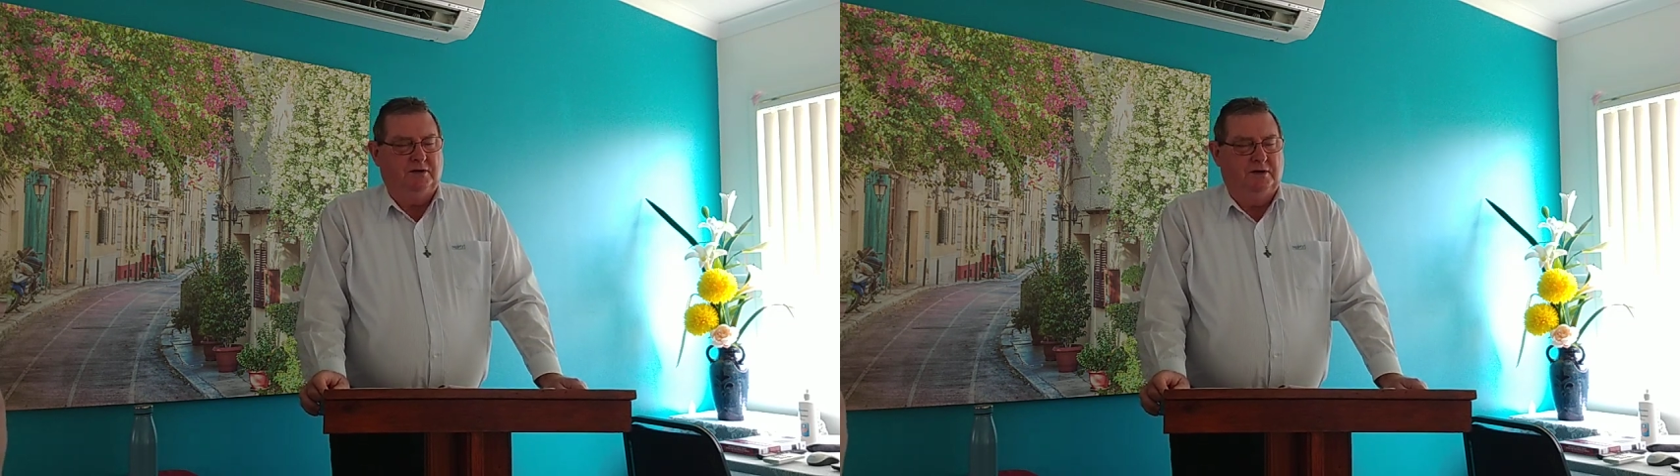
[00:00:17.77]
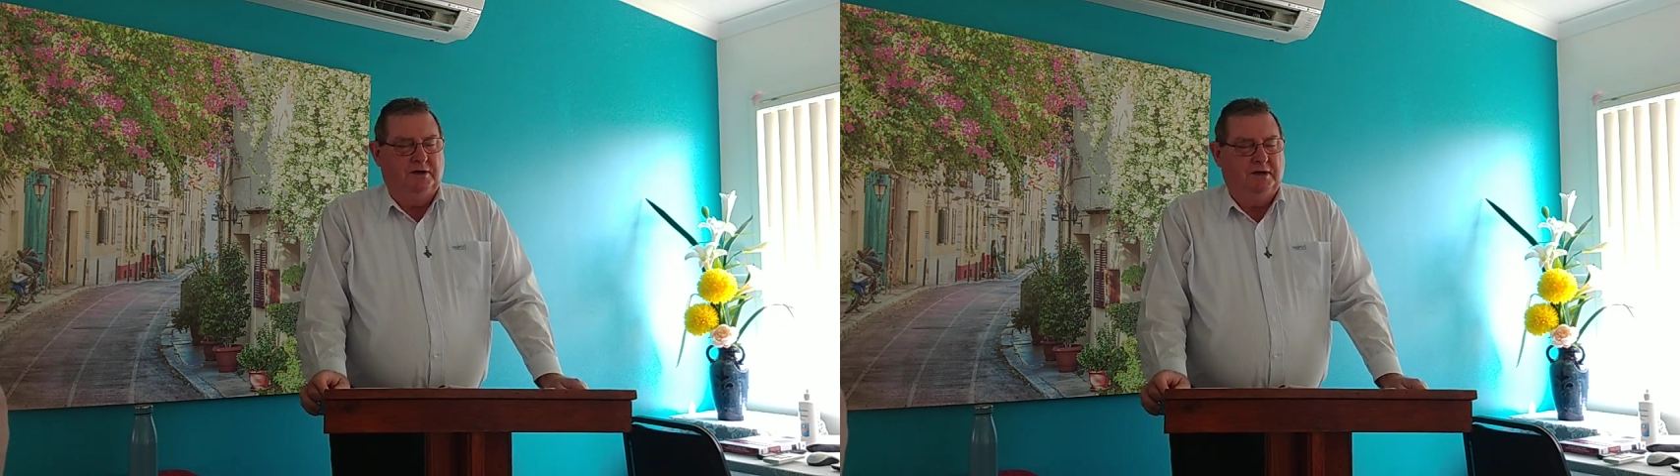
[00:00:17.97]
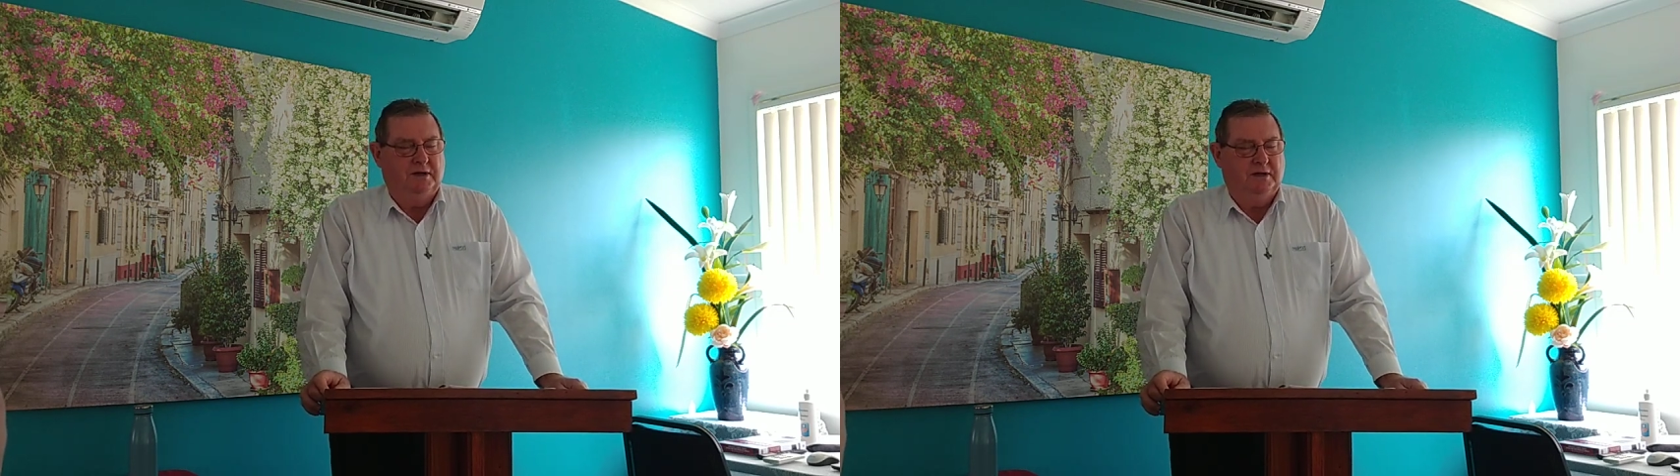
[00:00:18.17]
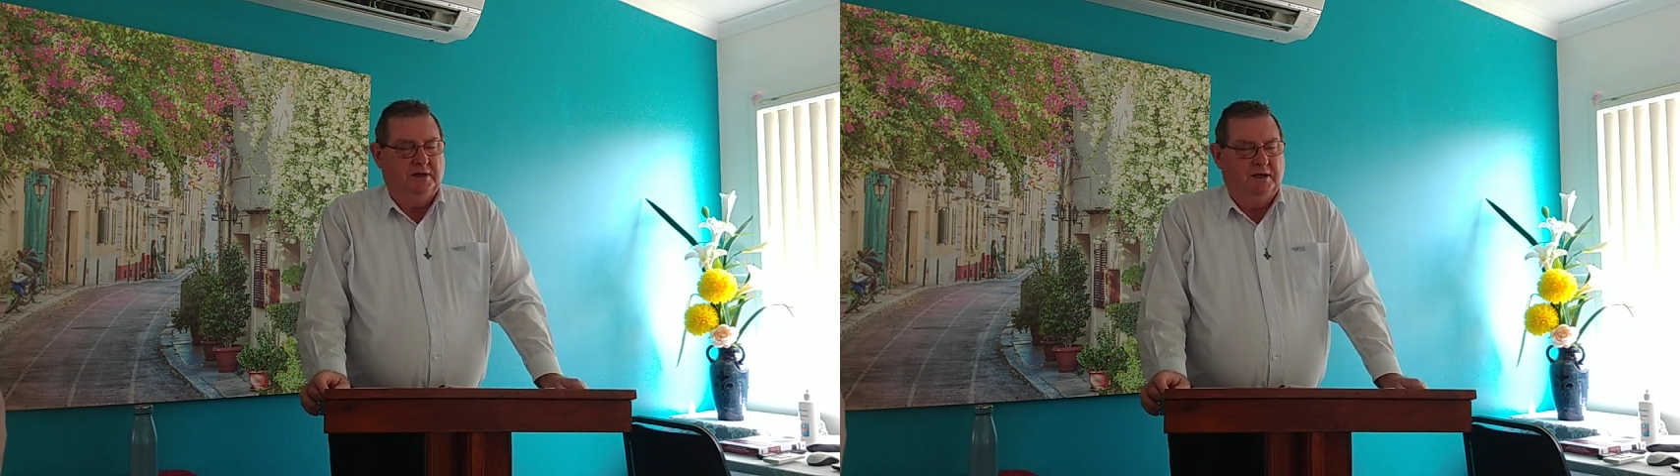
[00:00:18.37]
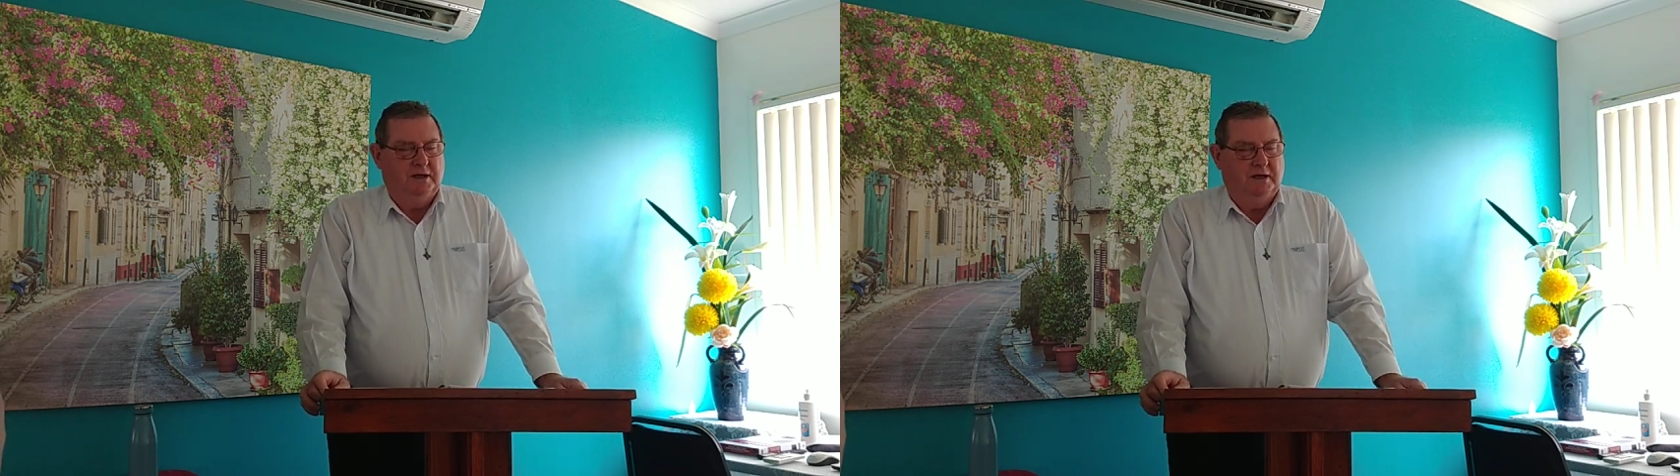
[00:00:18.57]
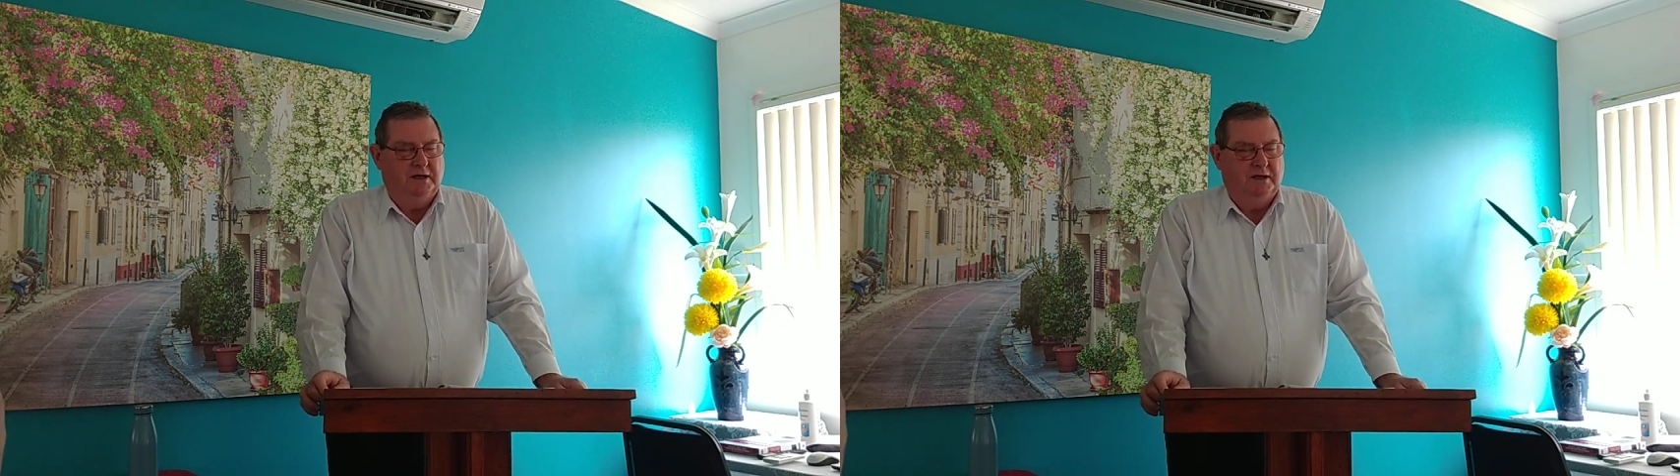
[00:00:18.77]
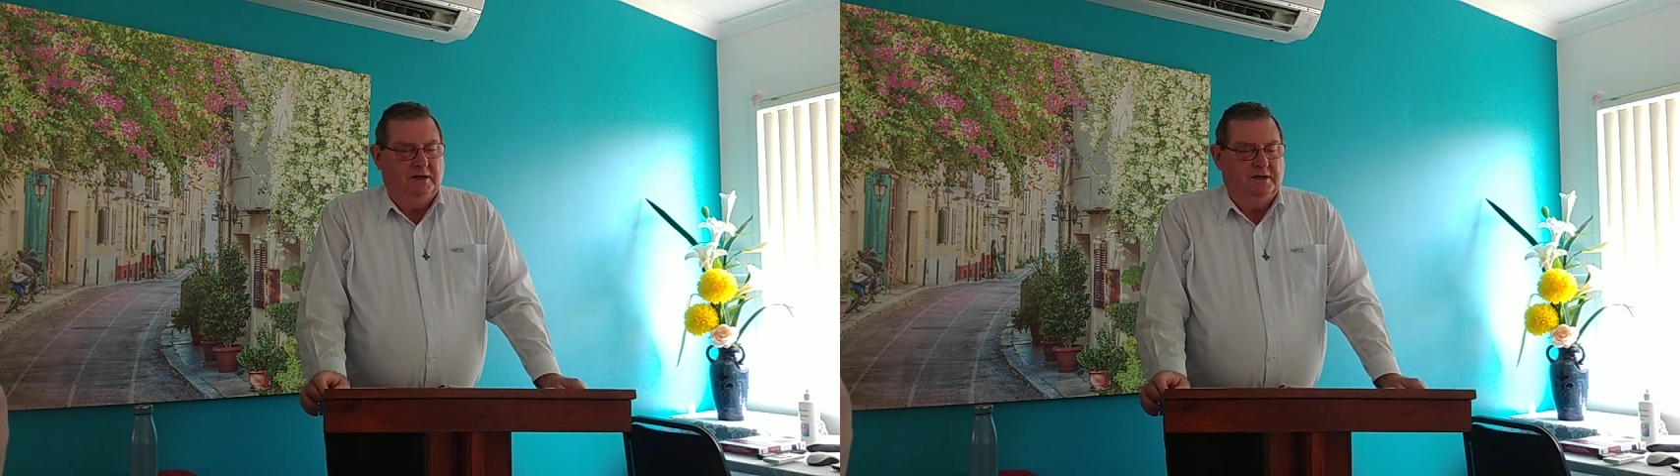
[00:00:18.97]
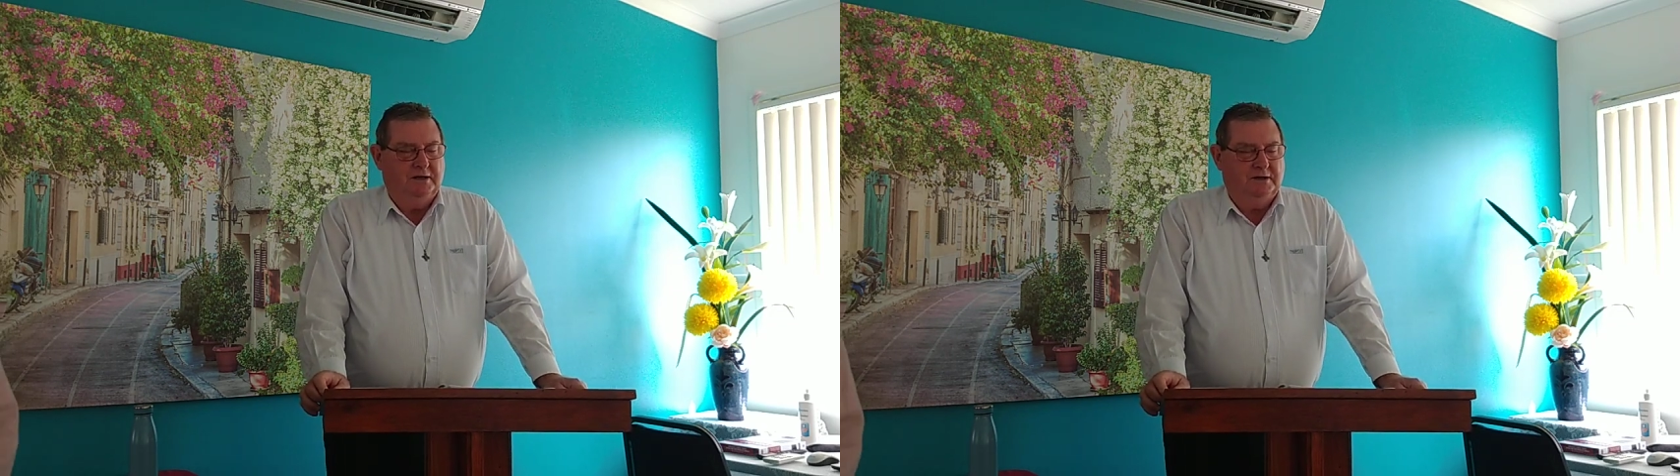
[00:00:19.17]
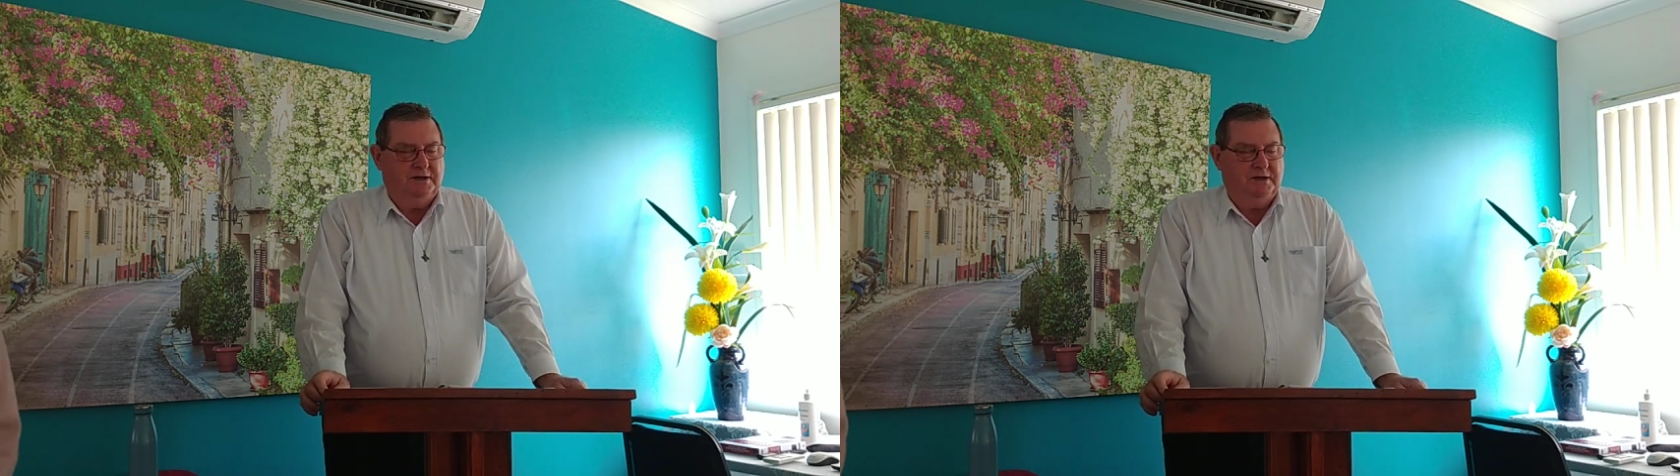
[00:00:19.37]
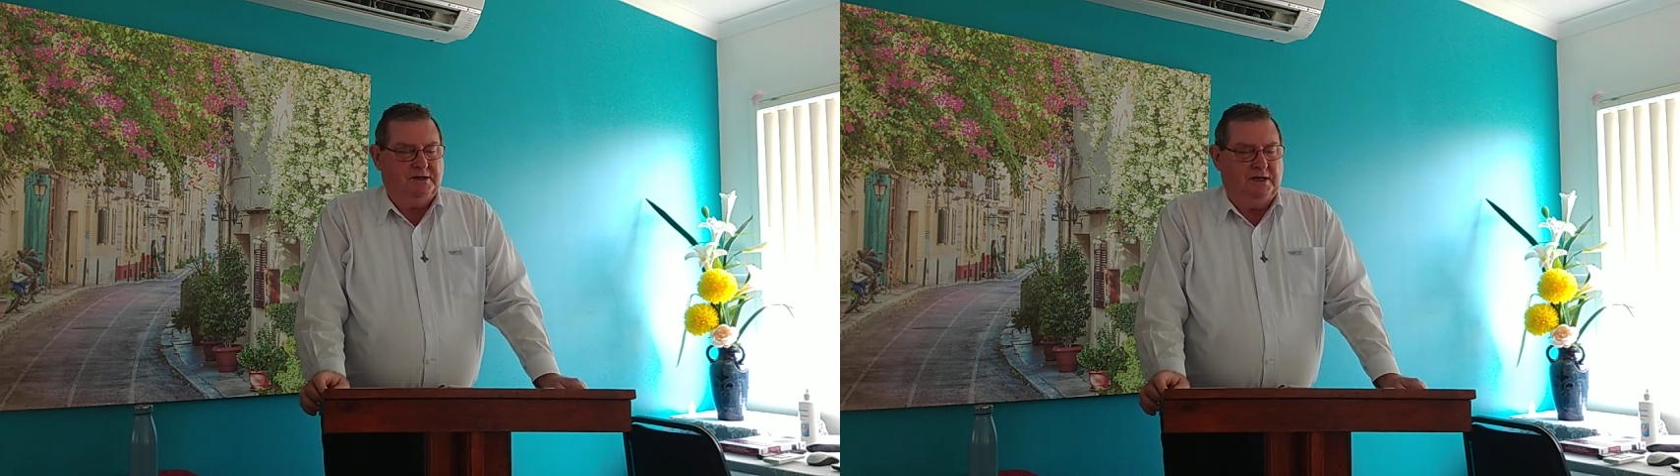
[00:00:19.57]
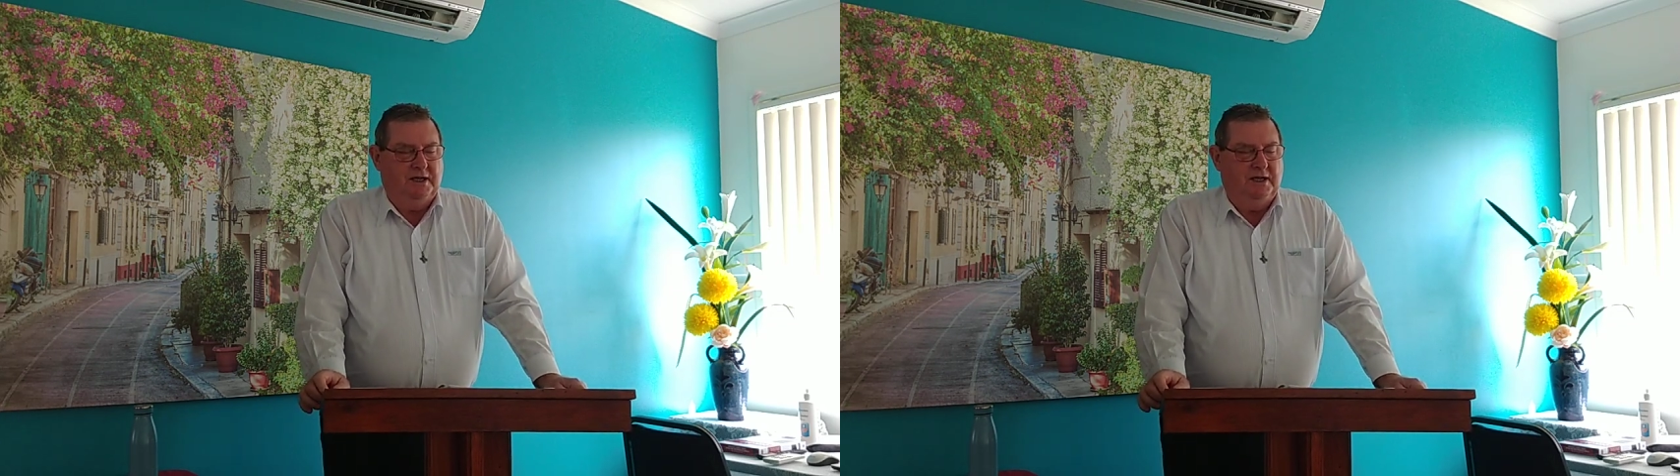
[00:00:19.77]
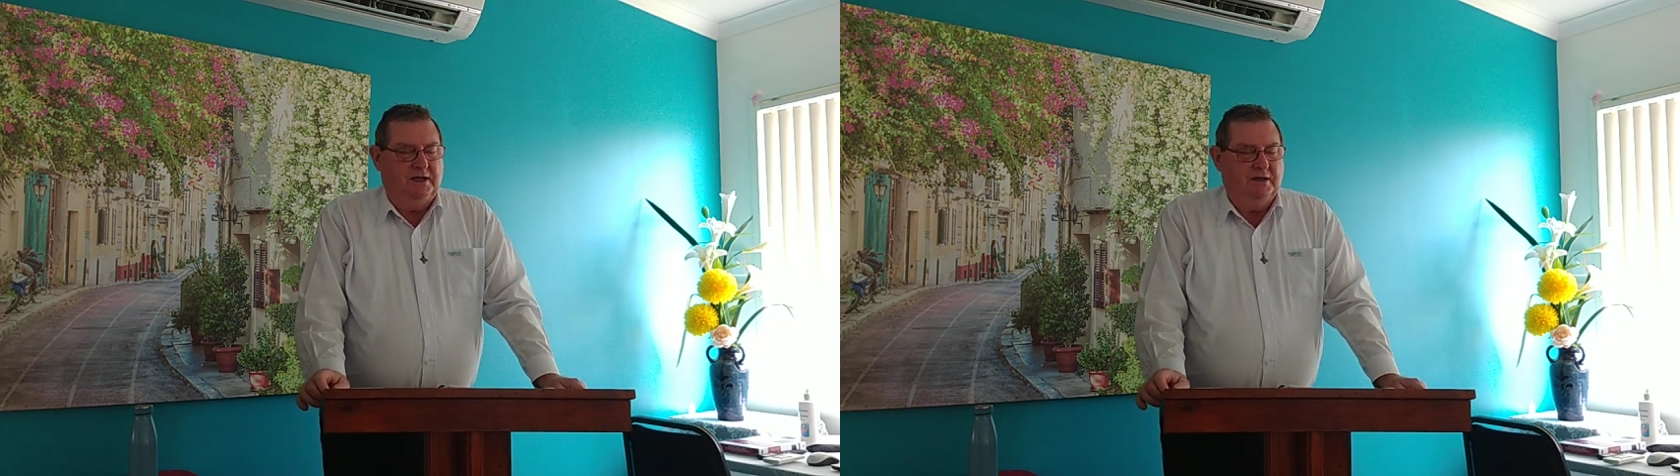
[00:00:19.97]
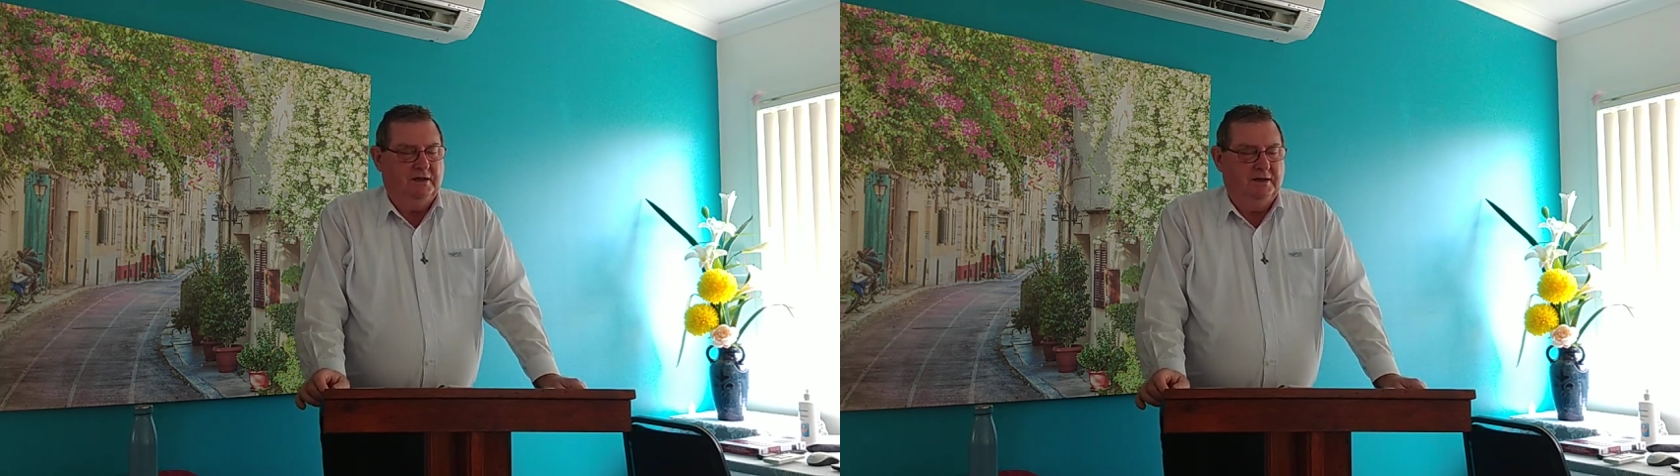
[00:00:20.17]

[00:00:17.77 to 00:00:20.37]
good to see